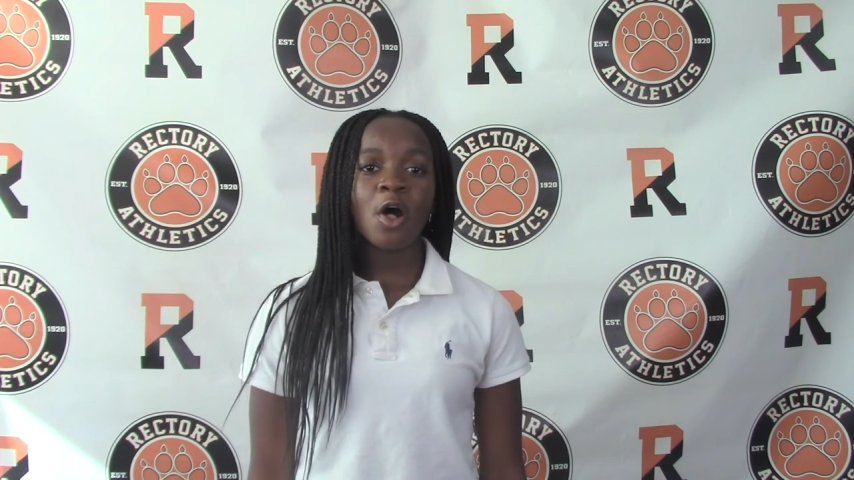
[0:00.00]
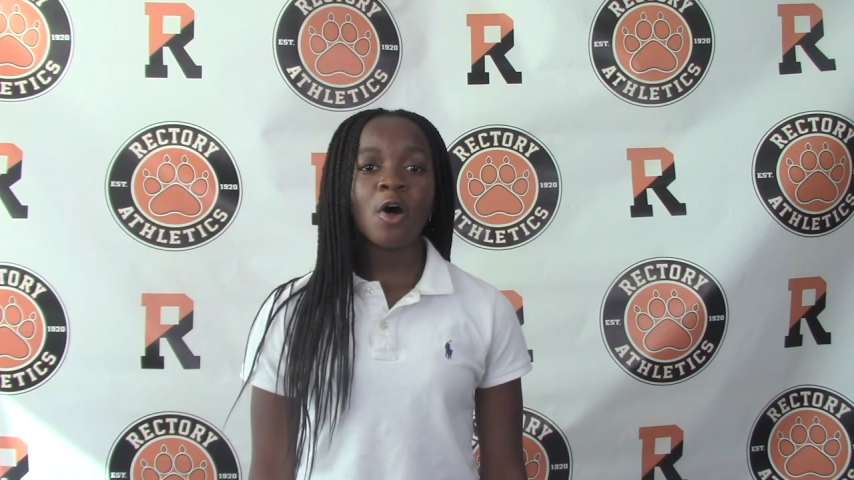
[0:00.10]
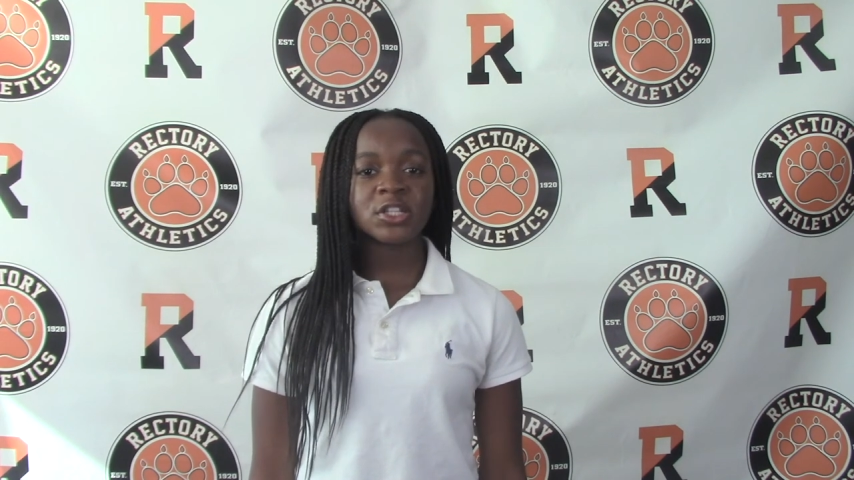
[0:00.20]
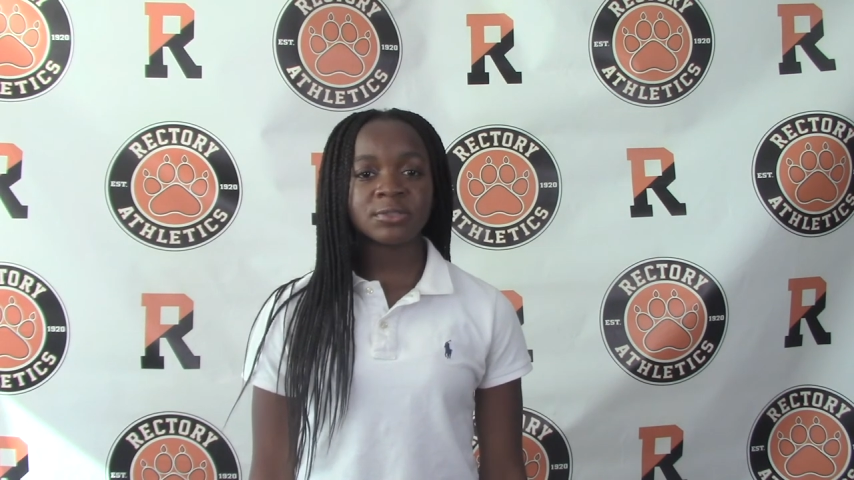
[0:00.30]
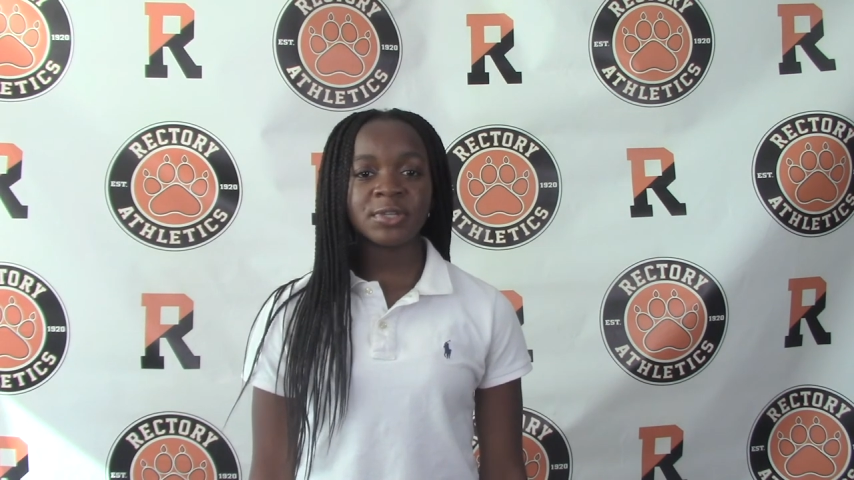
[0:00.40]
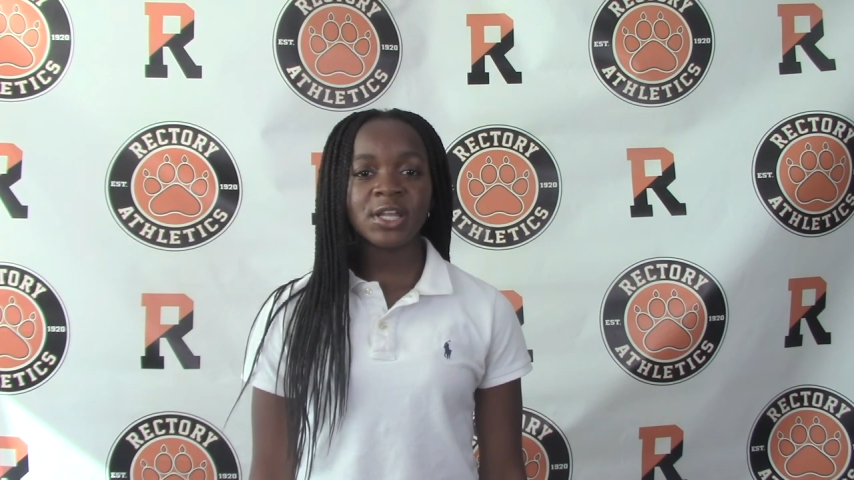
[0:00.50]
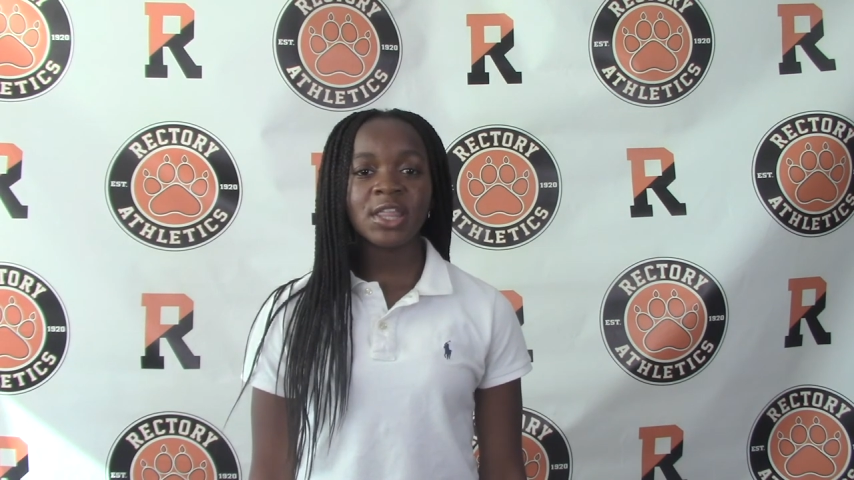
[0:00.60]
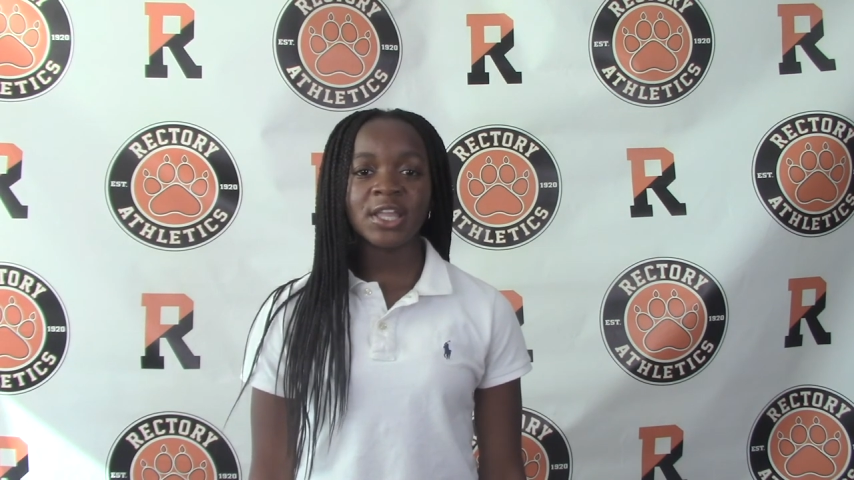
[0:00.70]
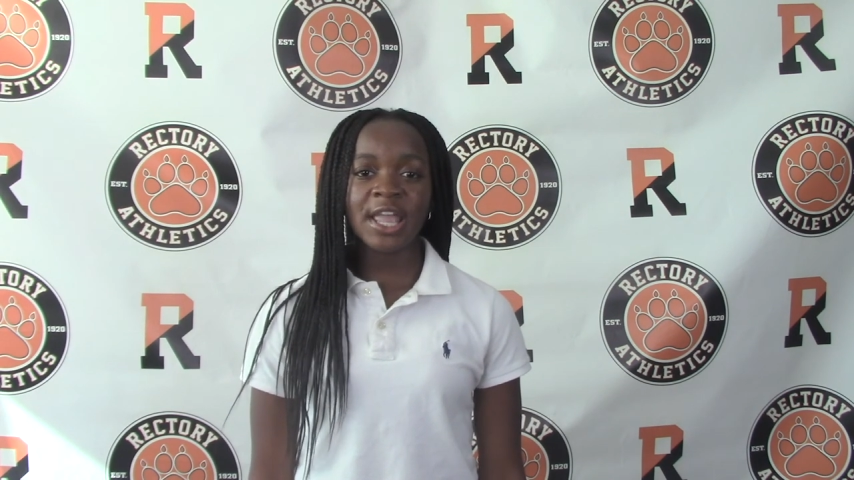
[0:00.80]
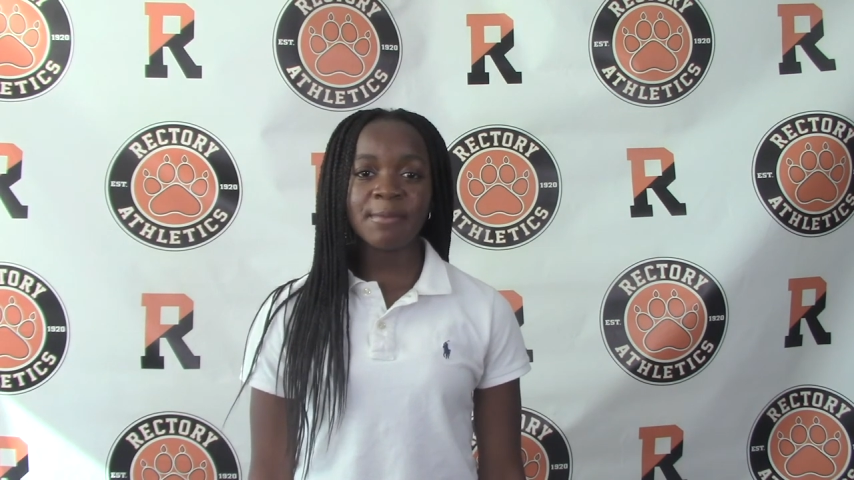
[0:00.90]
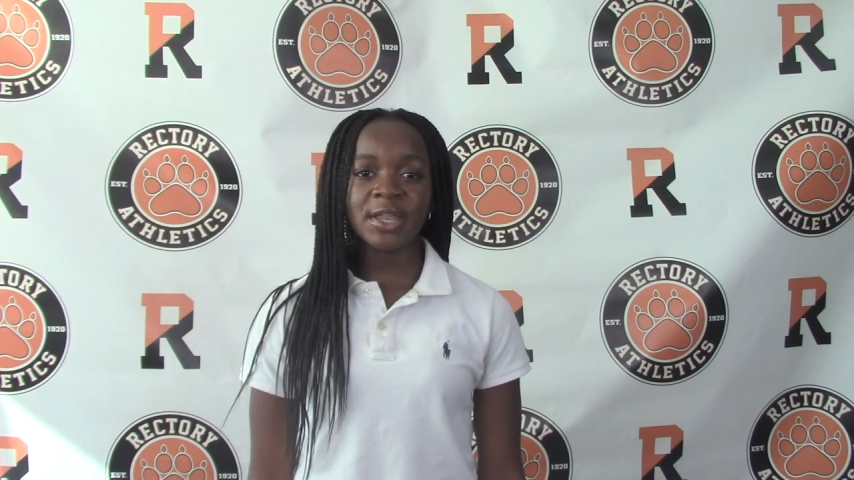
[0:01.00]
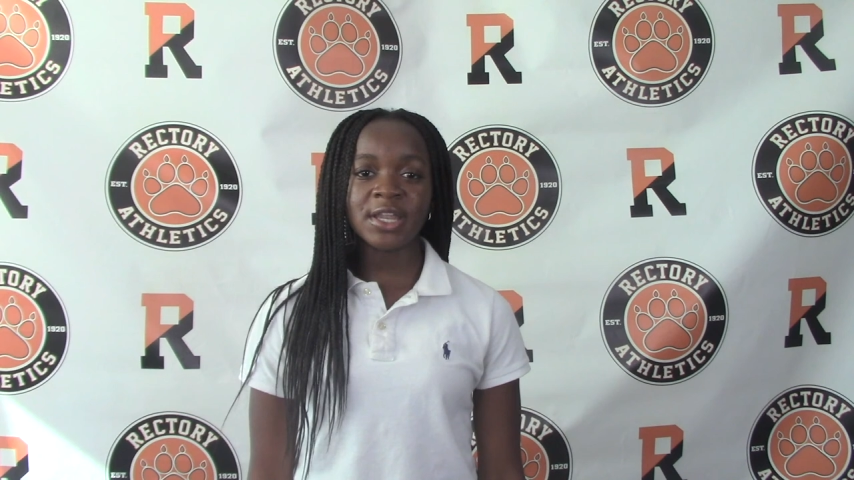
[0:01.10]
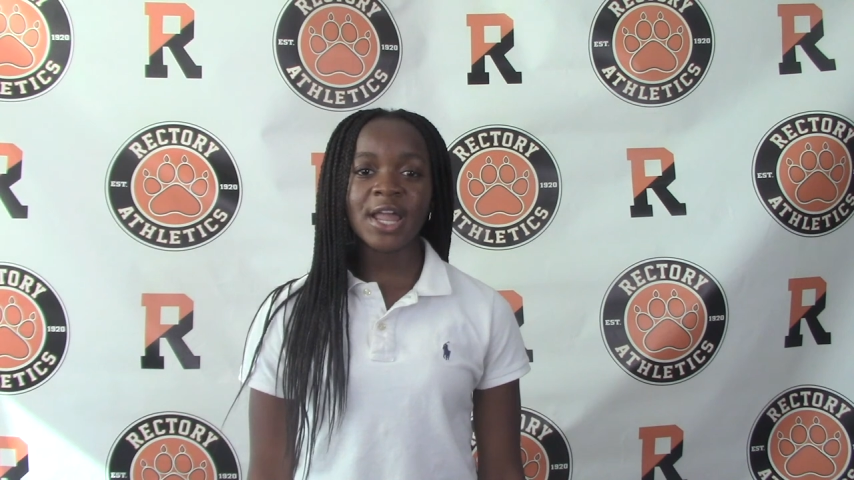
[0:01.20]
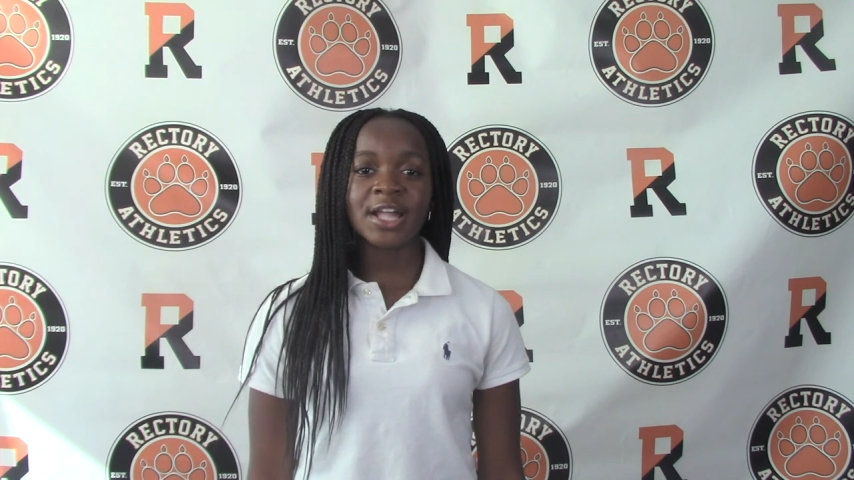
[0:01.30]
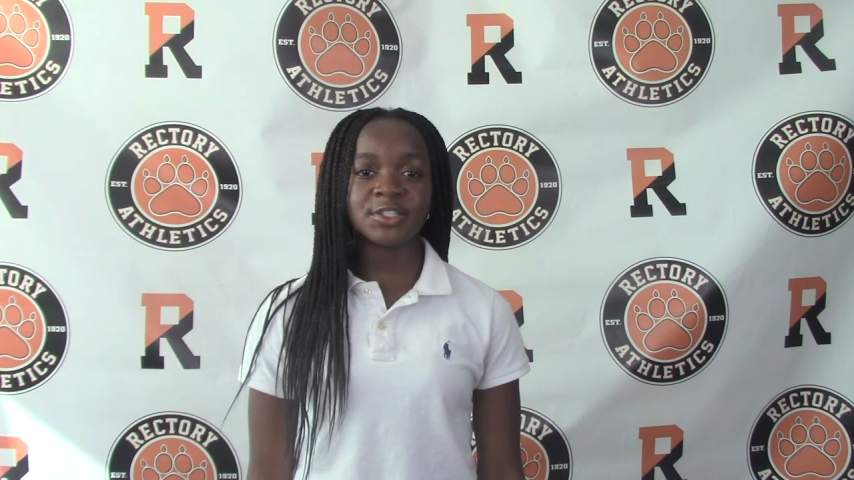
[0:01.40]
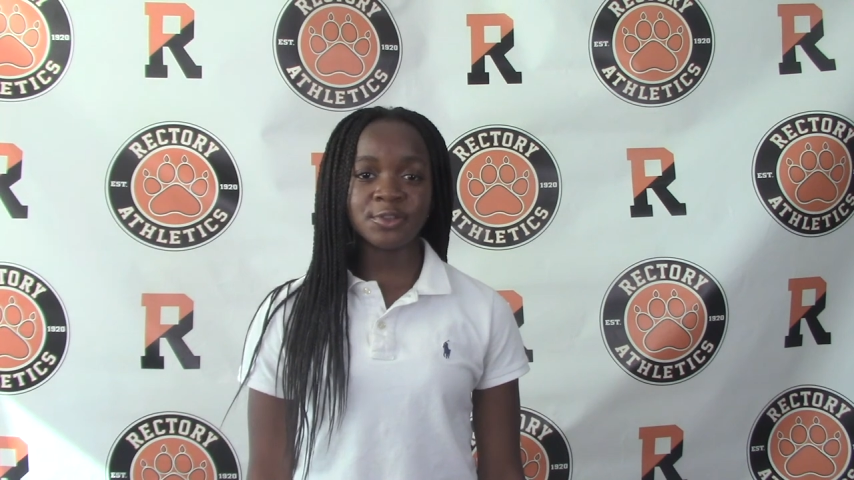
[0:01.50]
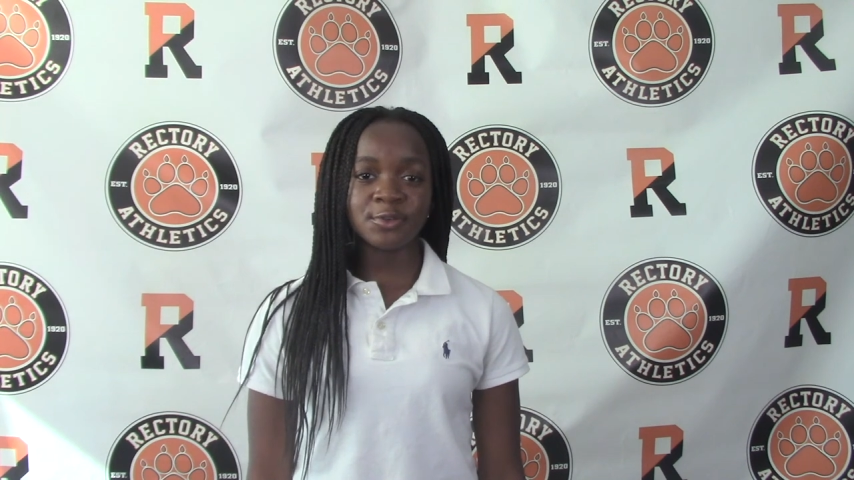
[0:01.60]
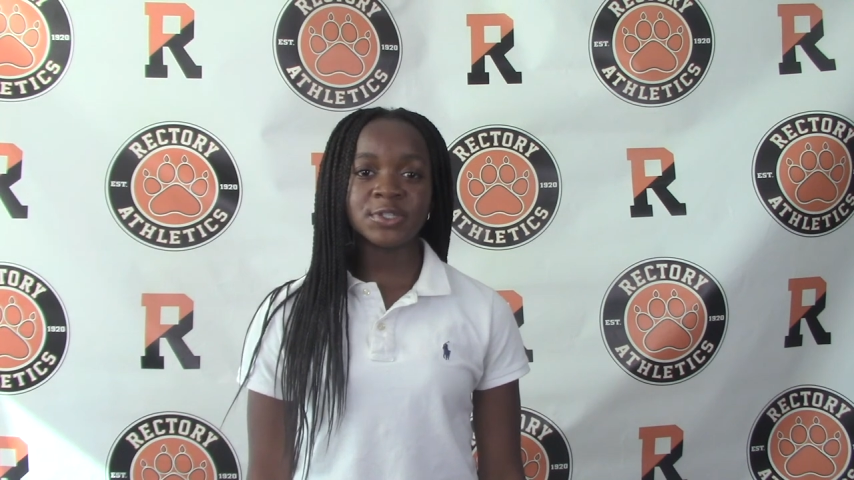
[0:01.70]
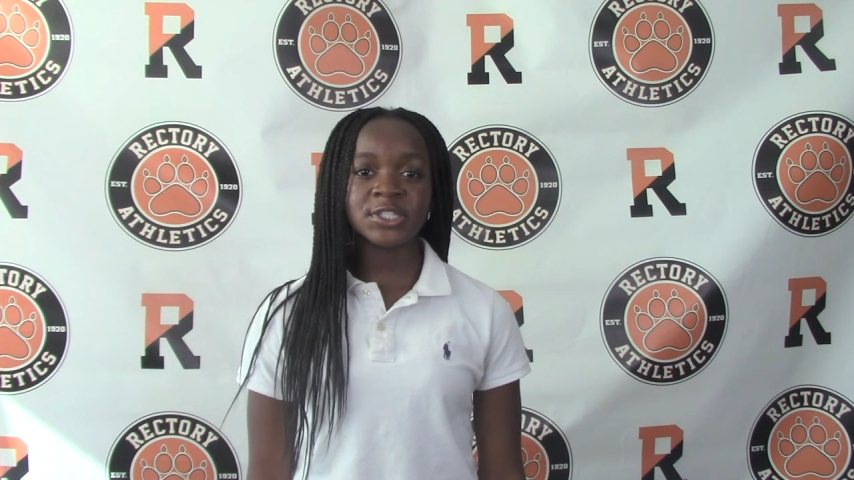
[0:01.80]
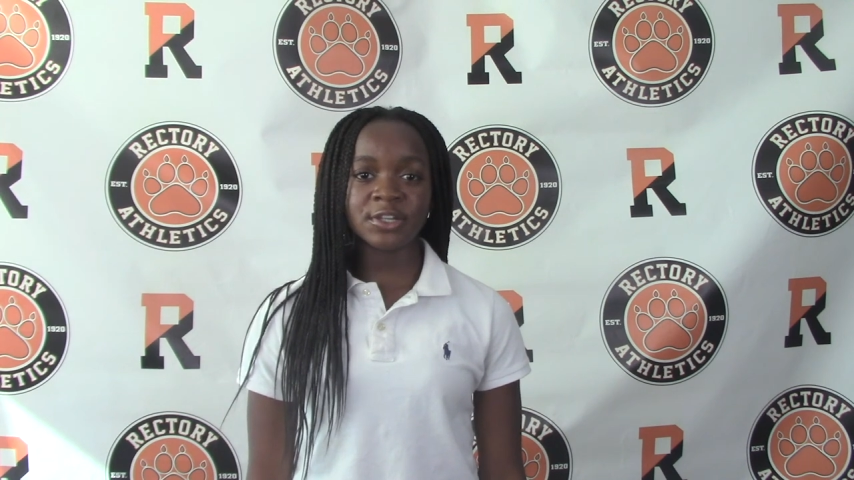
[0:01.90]
Ultimately, the game ended at
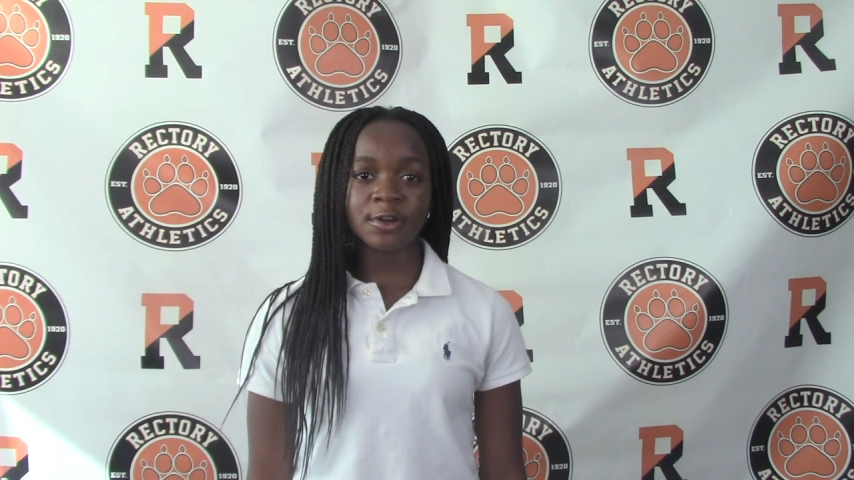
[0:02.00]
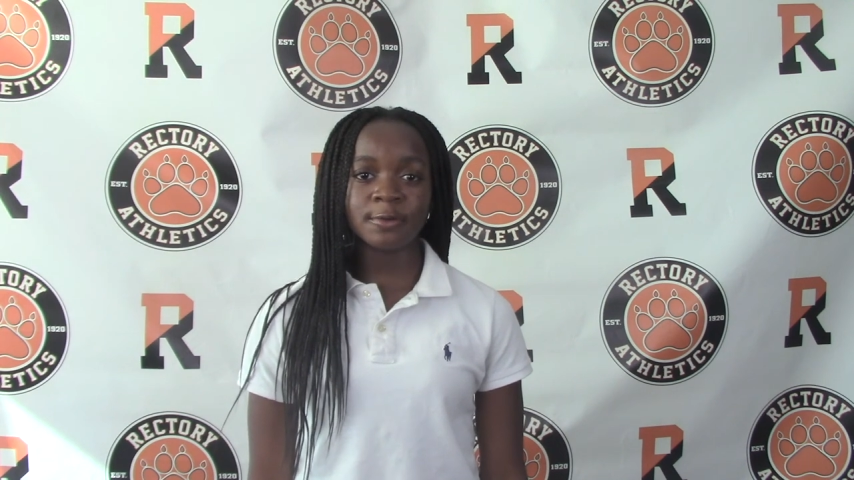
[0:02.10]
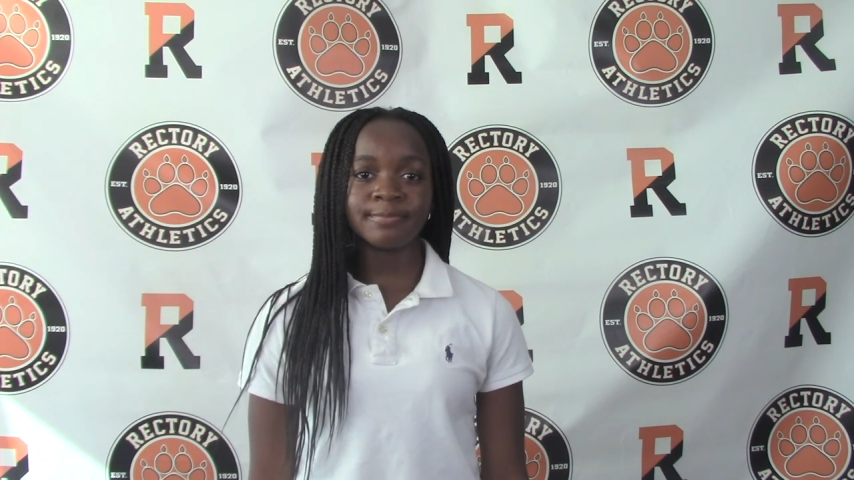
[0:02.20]
2 0.